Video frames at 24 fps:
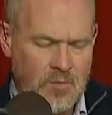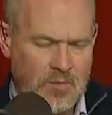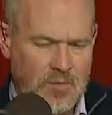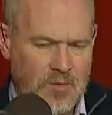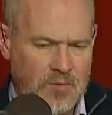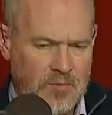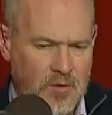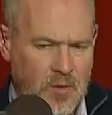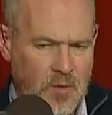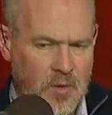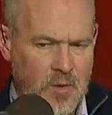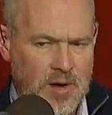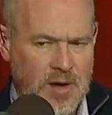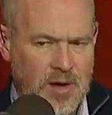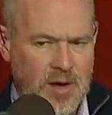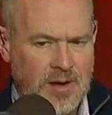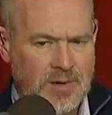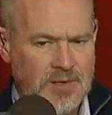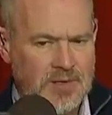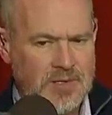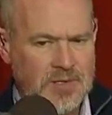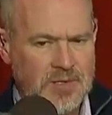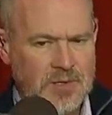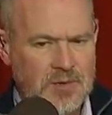before we
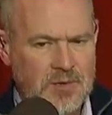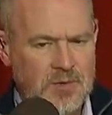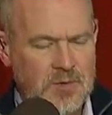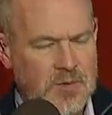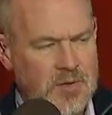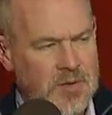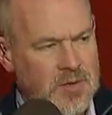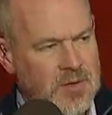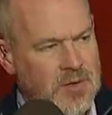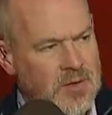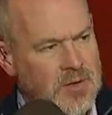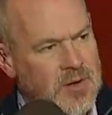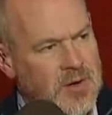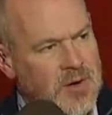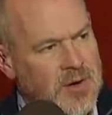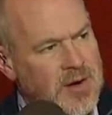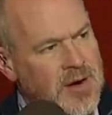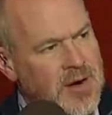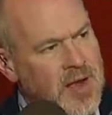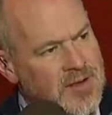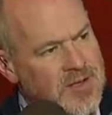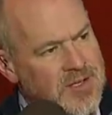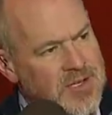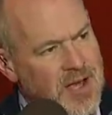get to uh, our
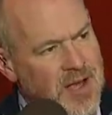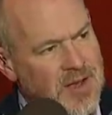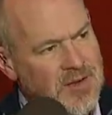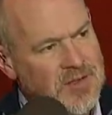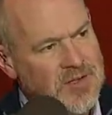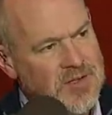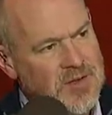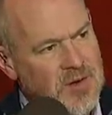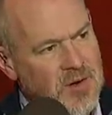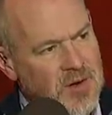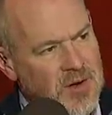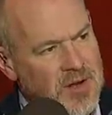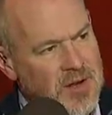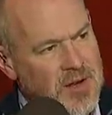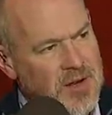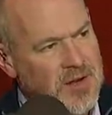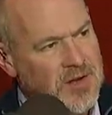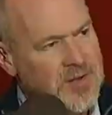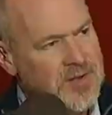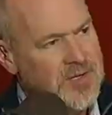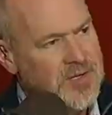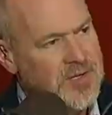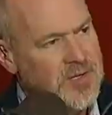next guest calling in